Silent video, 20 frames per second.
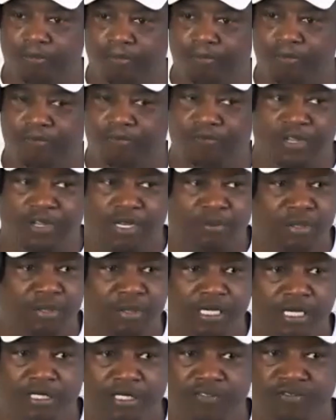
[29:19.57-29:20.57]

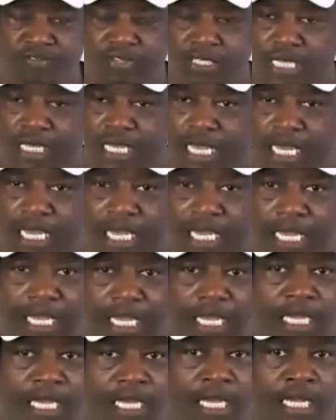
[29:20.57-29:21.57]
Philippines
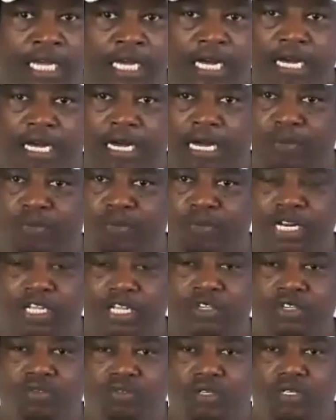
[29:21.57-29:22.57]
VA. What do
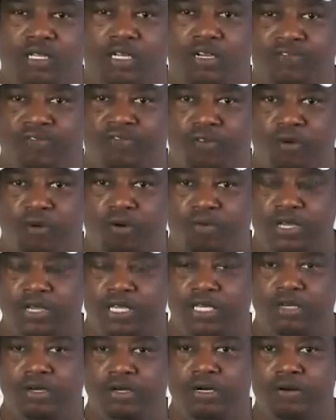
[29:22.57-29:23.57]
you look for when
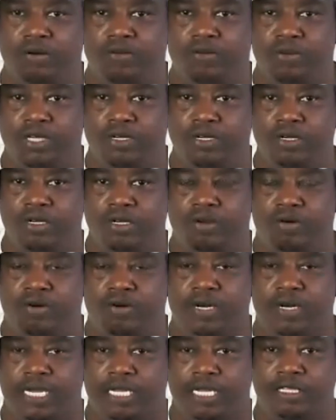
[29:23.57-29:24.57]
you're
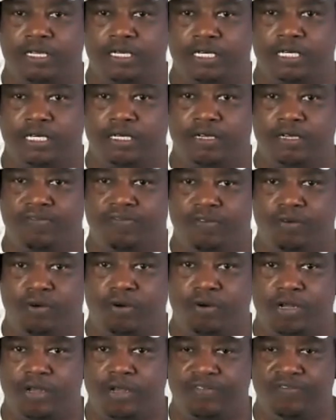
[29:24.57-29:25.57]
going out there to look
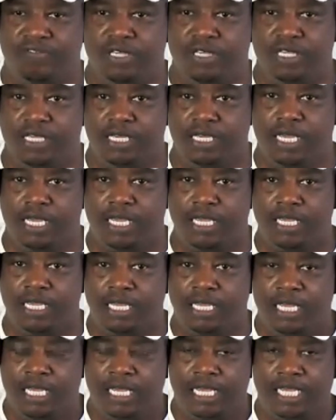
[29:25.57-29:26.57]
for a VA
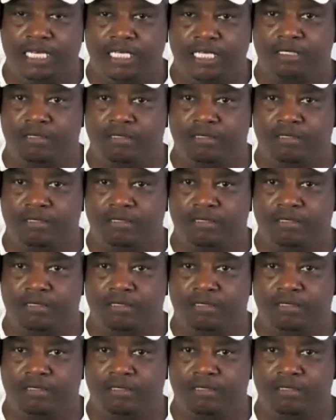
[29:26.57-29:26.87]
and